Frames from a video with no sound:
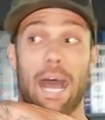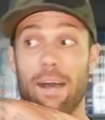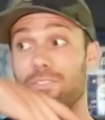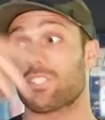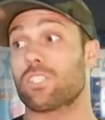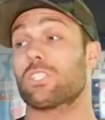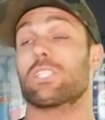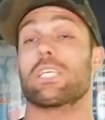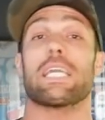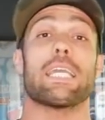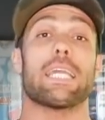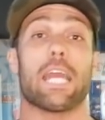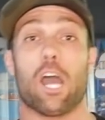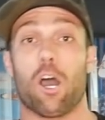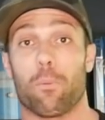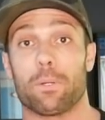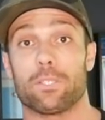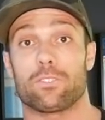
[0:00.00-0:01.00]
I've seen
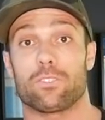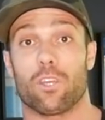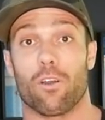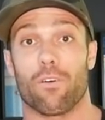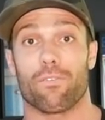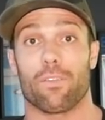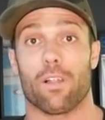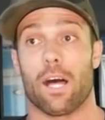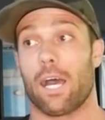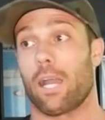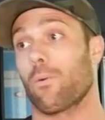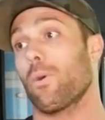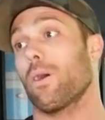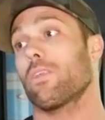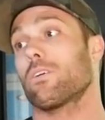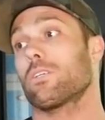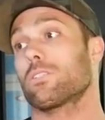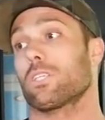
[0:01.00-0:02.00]
helmets go flying,
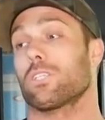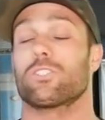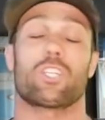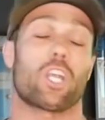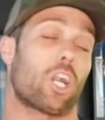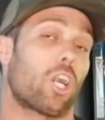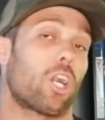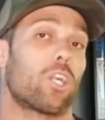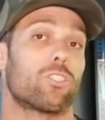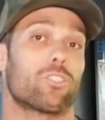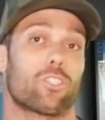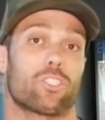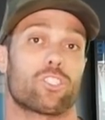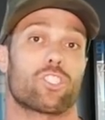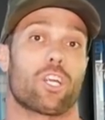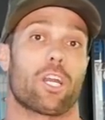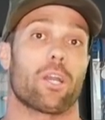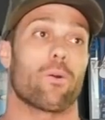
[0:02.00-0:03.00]
whether it's in turns or
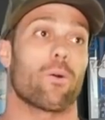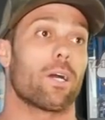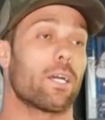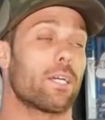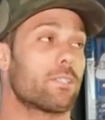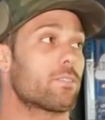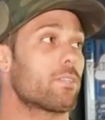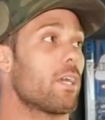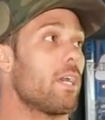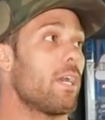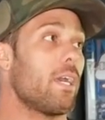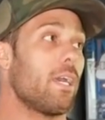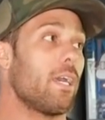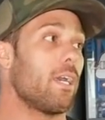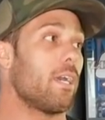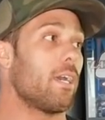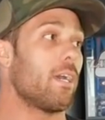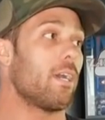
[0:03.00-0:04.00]
straightaways.
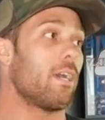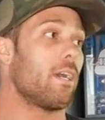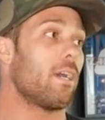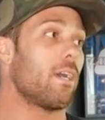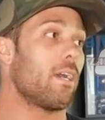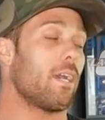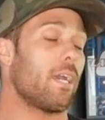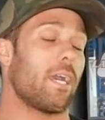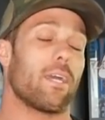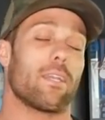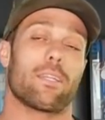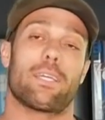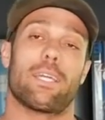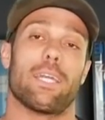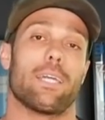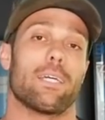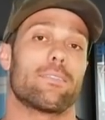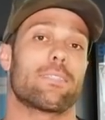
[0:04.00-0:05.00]
And
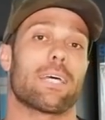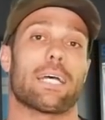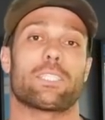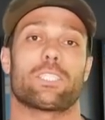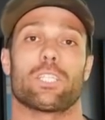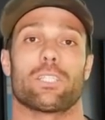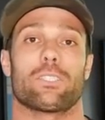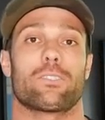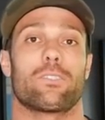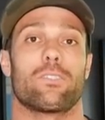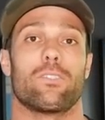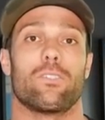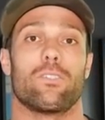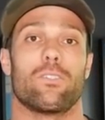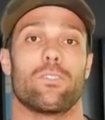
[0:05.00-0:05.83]
kids, that just